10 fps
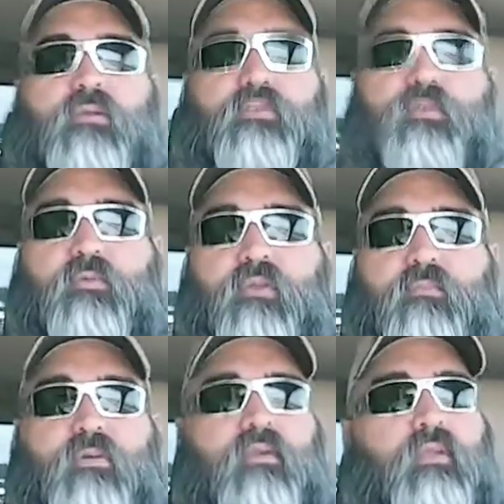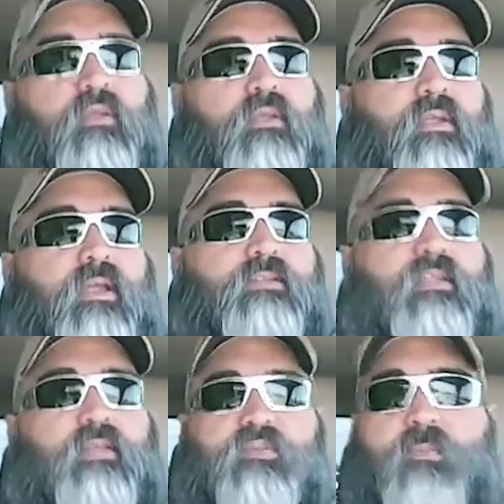His phone number. The guy's
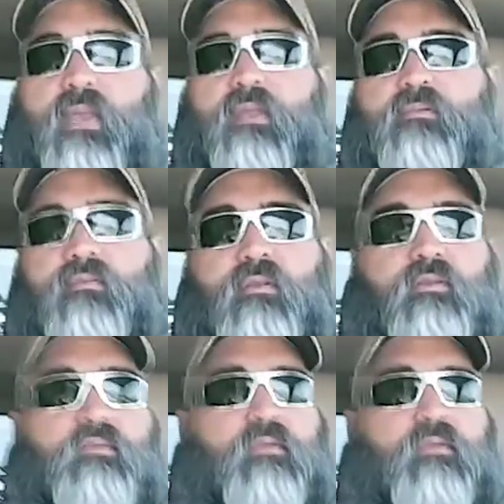name is Matt, and